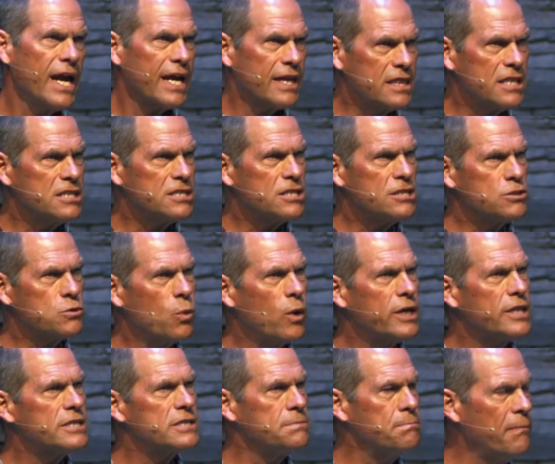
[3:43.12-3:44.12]
And this is
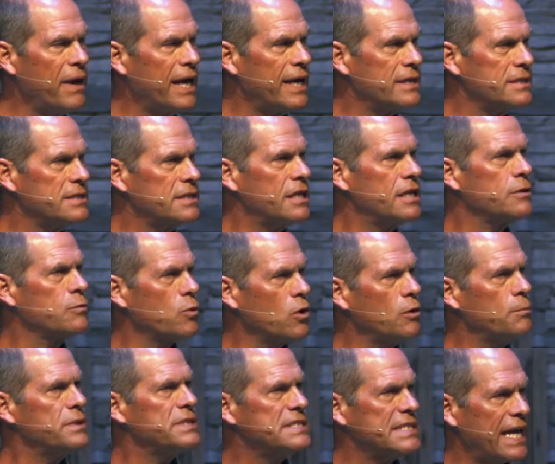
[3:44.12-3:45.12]
what is meant in
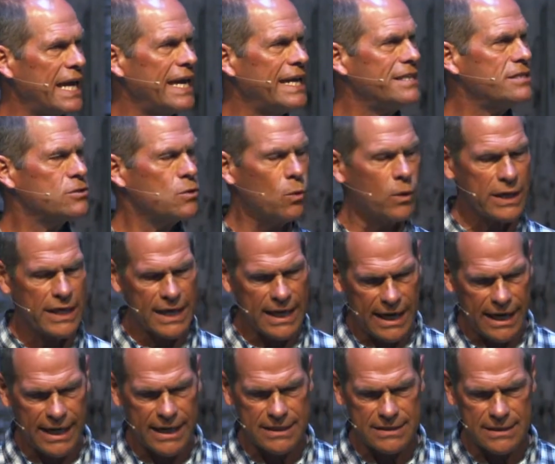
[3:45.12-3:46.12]
Romans eight
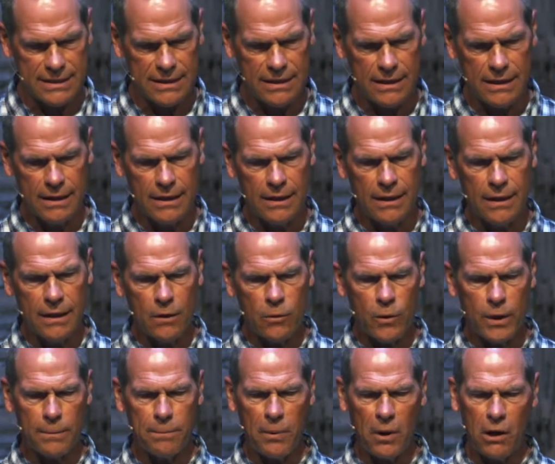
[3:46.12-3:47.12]
twenty-eight,
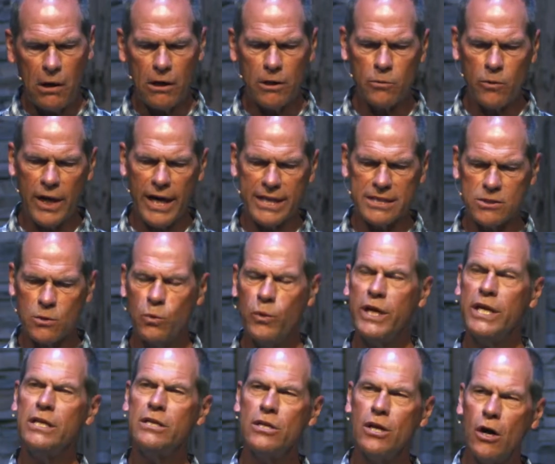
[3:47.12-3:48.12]
when Paul writes,
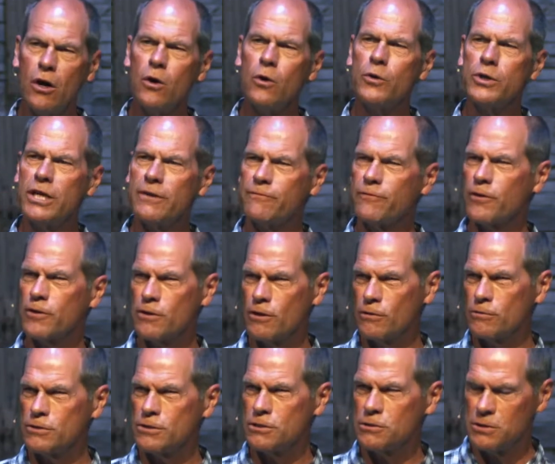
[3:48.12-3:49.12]
we know that for
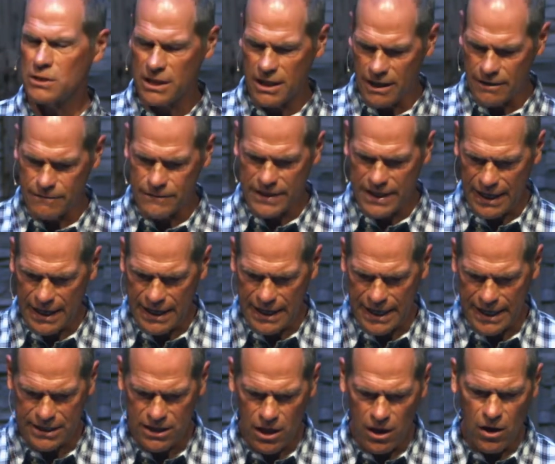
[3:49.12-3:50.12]
those who love
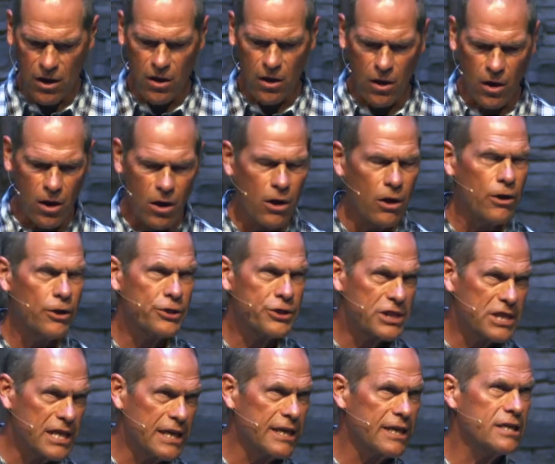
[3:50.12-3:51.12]
God,
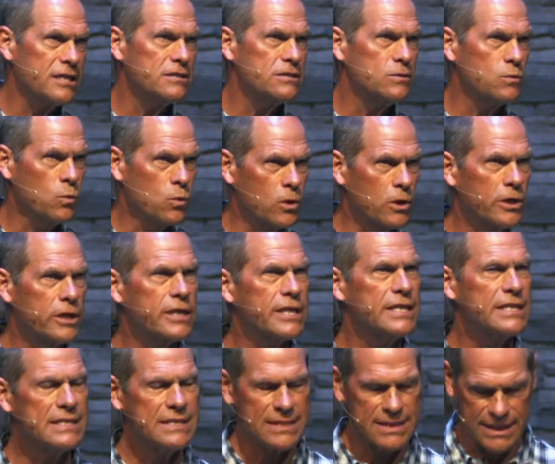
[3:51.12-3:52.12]
all things
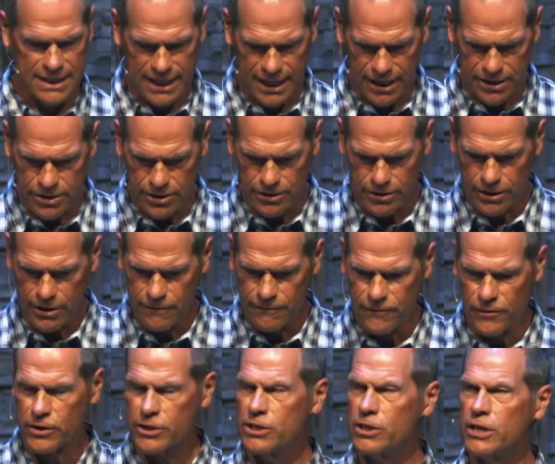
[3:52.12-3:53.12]
work together
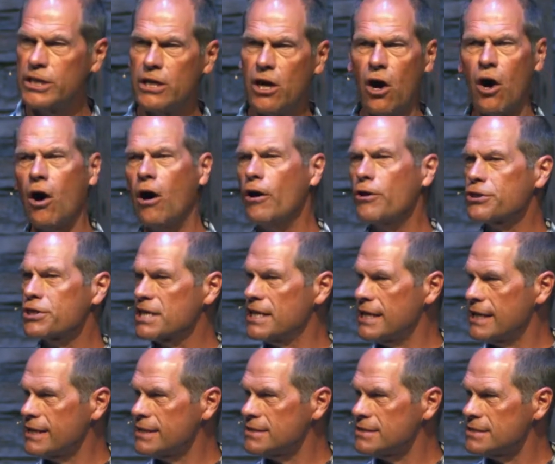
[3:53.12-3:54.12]
for good. All
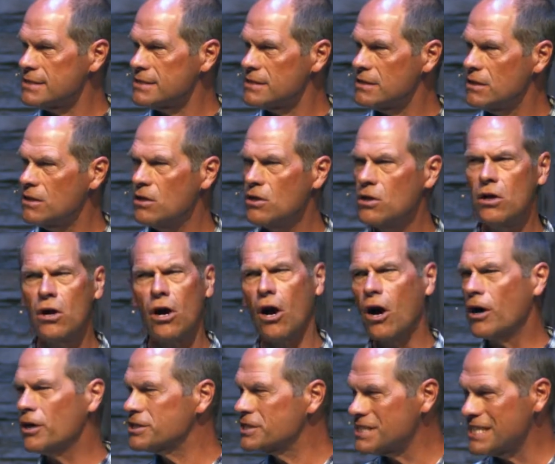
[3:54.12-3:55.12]
things,
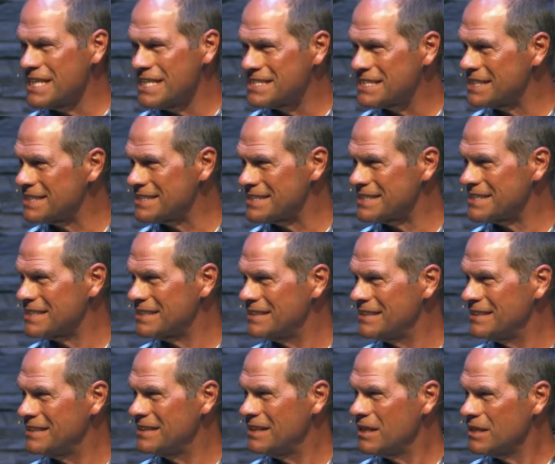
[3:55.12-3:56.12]
all seasons.
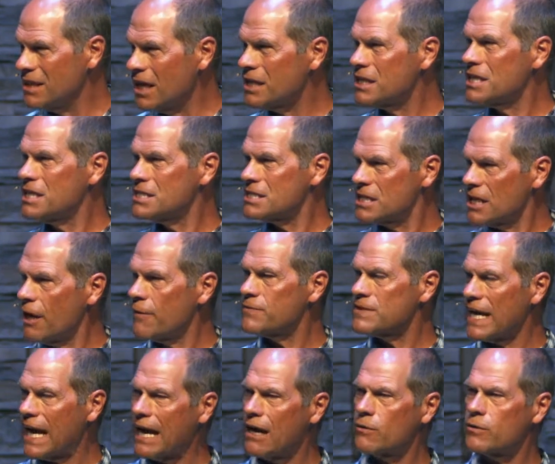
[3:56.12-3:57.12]
Nothing is
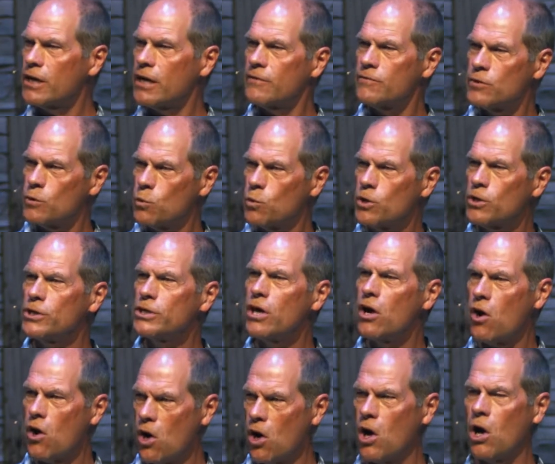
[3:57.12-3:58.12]
left out of the word
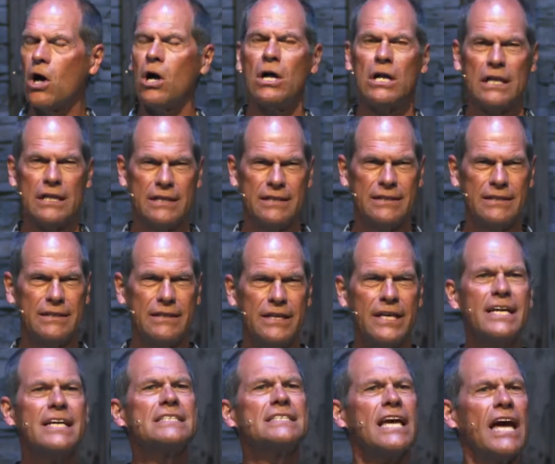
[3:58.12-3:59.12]
all.
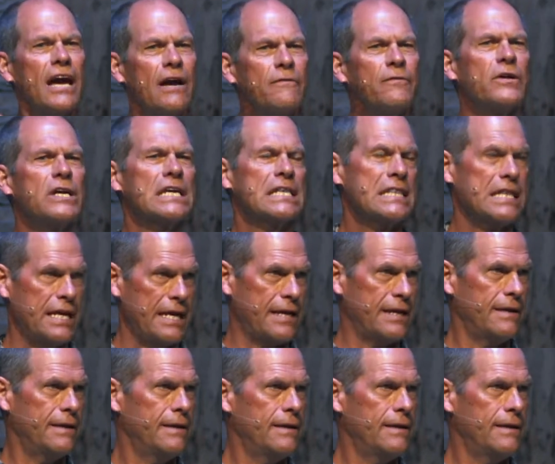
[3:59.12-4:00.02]
It's everything.